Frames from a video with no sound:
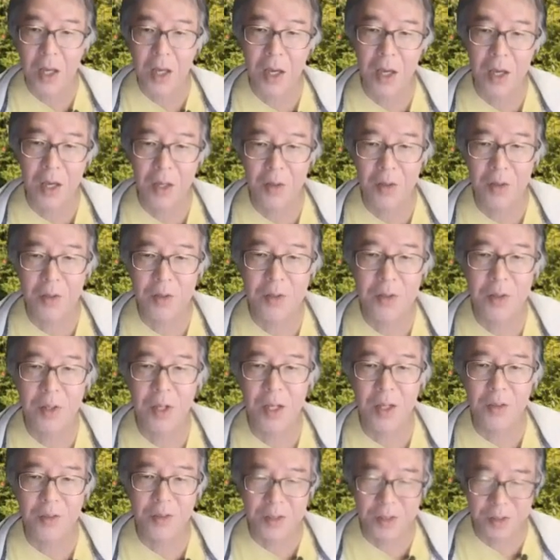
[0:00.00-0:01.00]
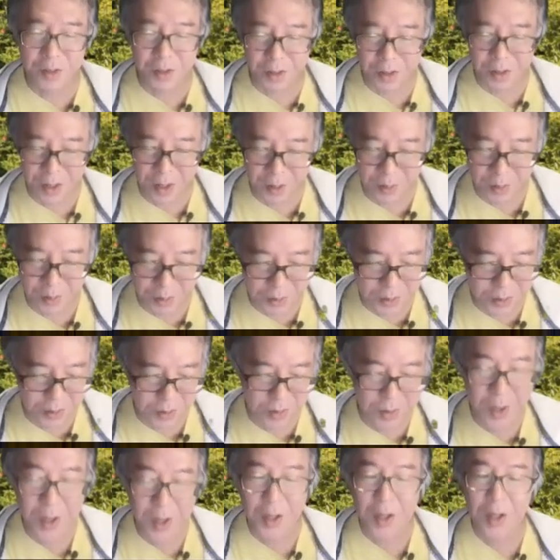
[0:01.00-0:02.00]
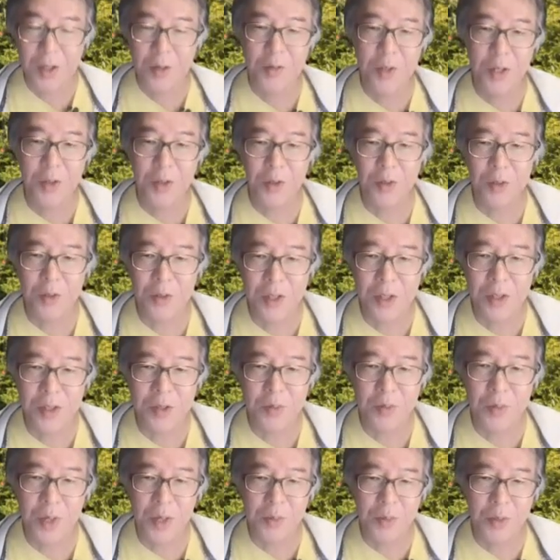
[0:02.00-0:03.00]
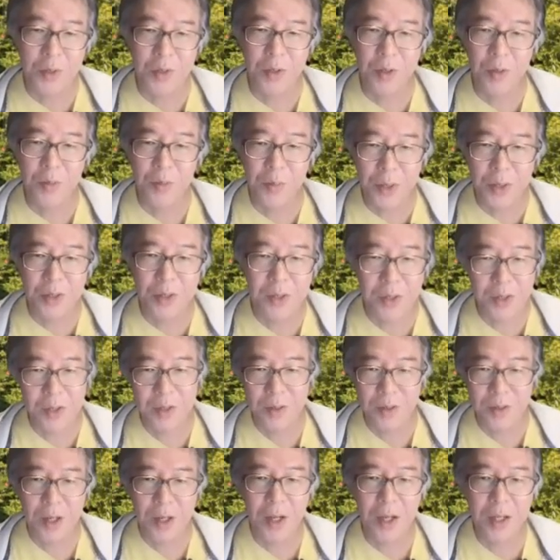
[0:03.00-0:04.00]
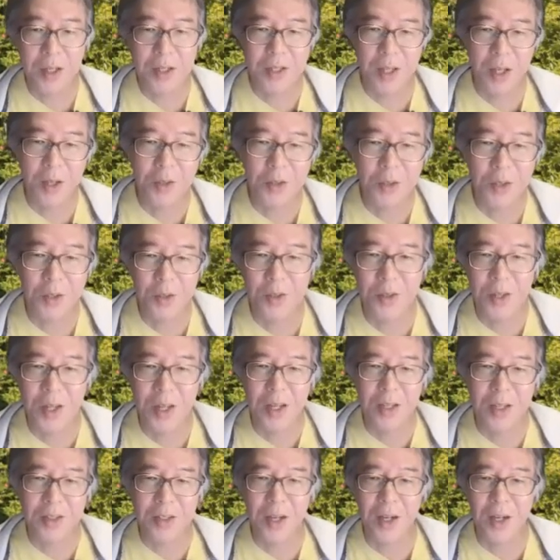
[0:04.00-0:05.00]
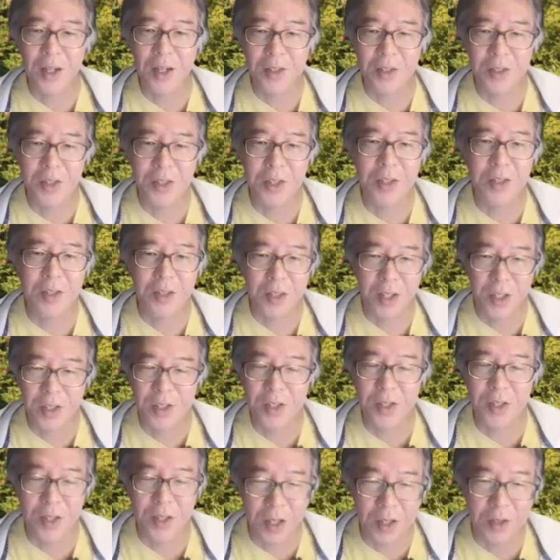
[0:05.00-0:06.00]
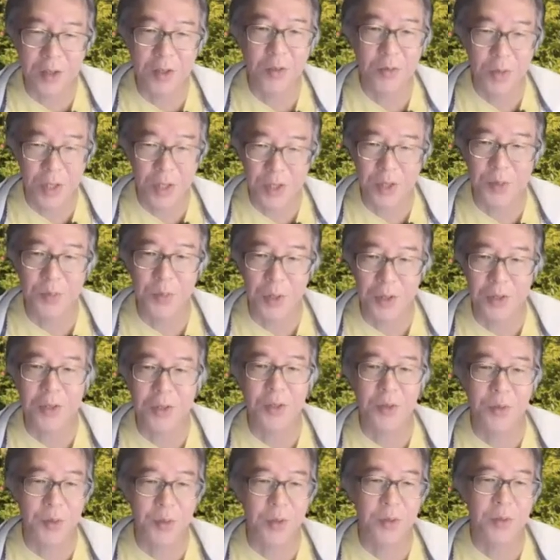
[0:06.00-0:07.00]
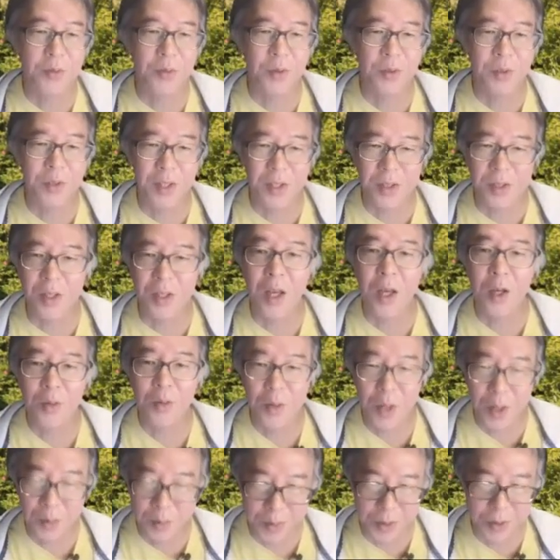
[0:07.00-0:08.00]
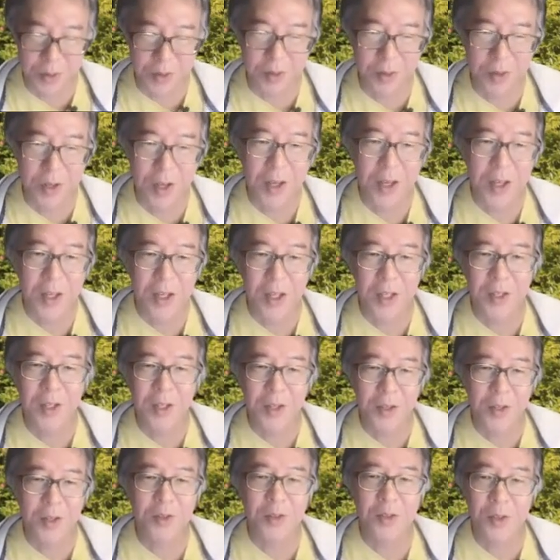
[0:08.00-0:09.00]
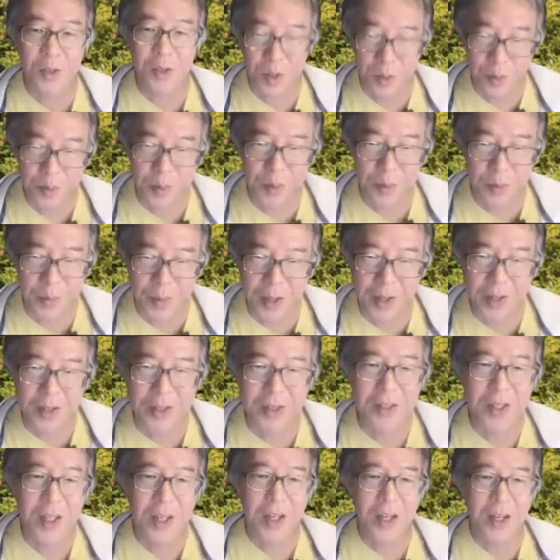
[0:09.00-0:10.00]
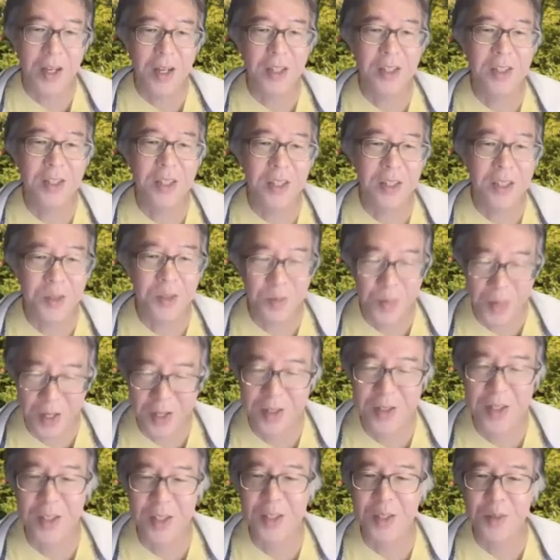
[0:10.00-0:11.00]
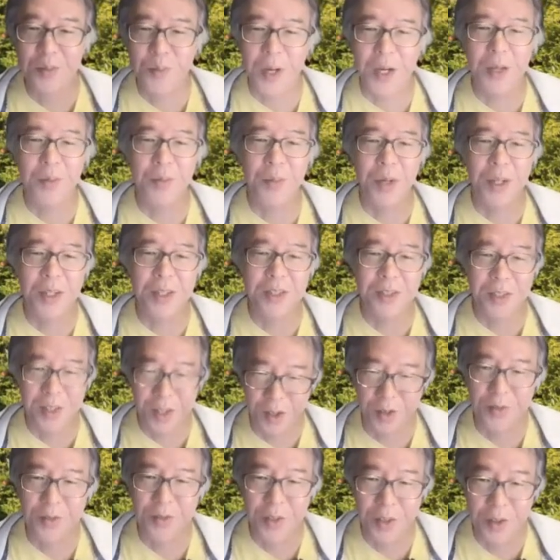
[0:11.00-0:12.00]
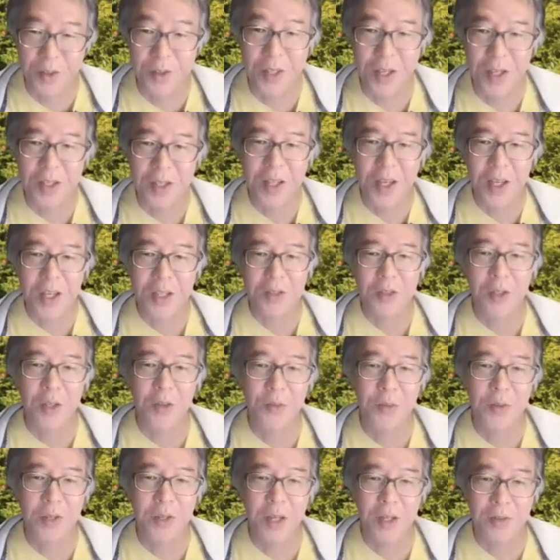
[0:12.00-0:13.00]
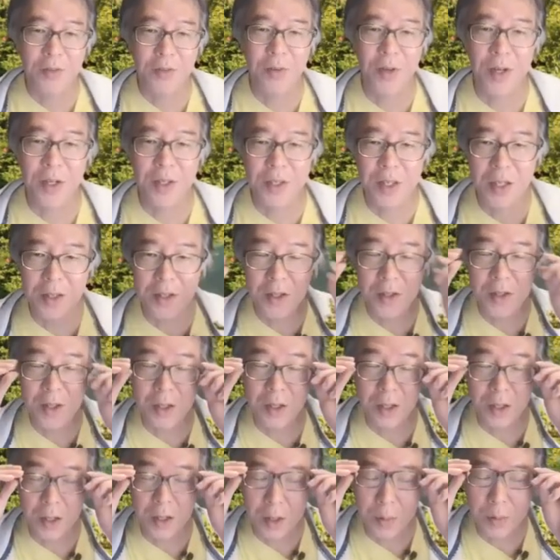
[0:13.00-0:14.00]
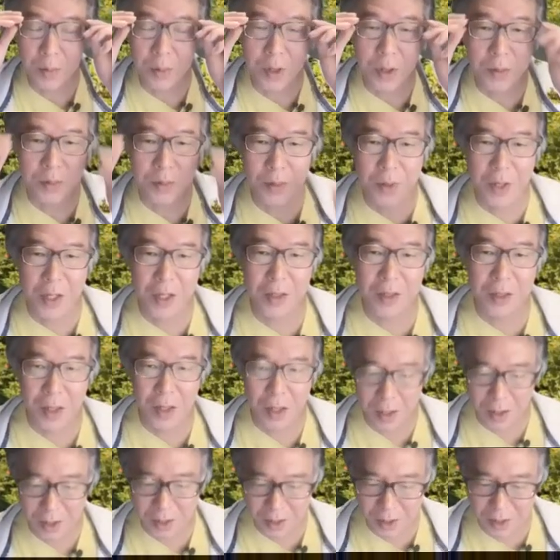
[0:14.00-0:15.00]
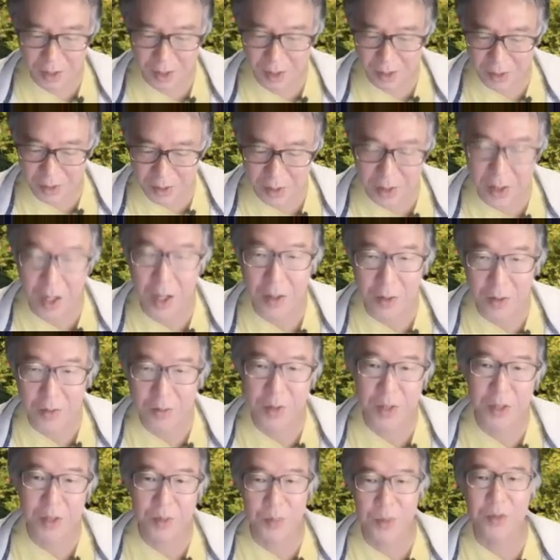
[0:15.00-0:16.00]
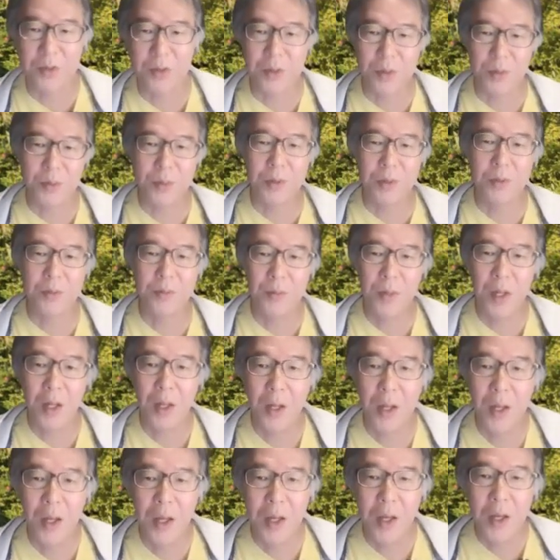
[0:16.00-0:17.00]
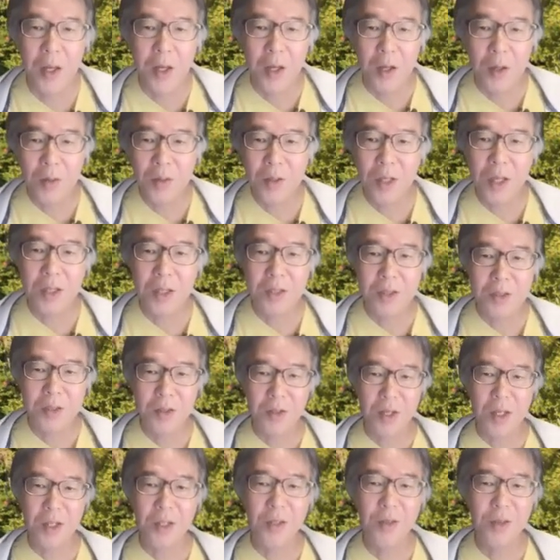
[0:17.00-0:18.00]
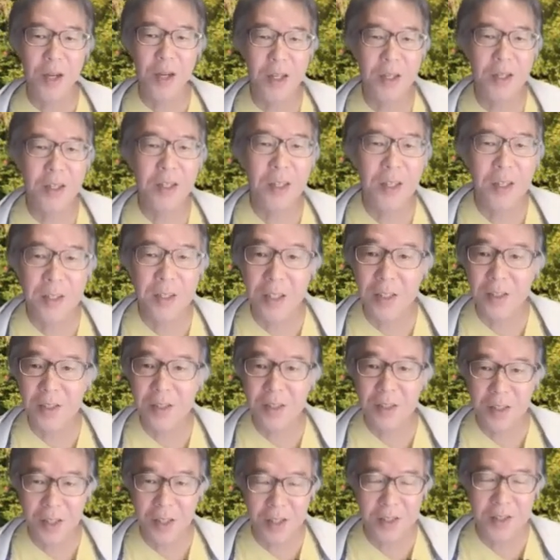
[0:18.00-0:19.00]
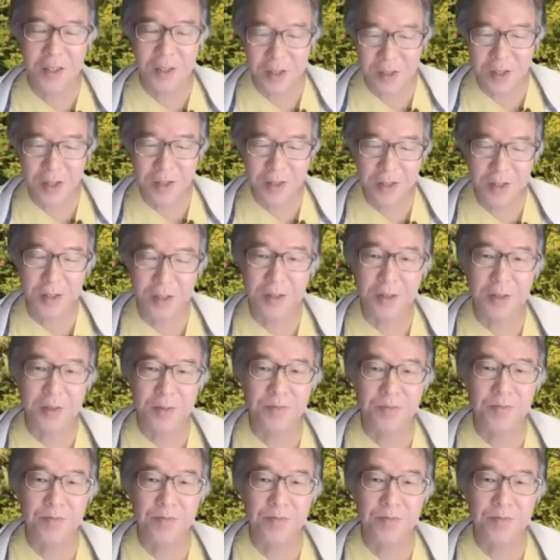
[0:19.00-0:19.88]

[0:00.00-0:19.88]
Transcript: And also, I was not able to record this webinar. But I tell you that Shin is not responsible for this webinar. He didn't supervise. I just made this by myself. Okay, so if you find anything inappropriate, he is not responsible. Okay, so anyway, let's get started.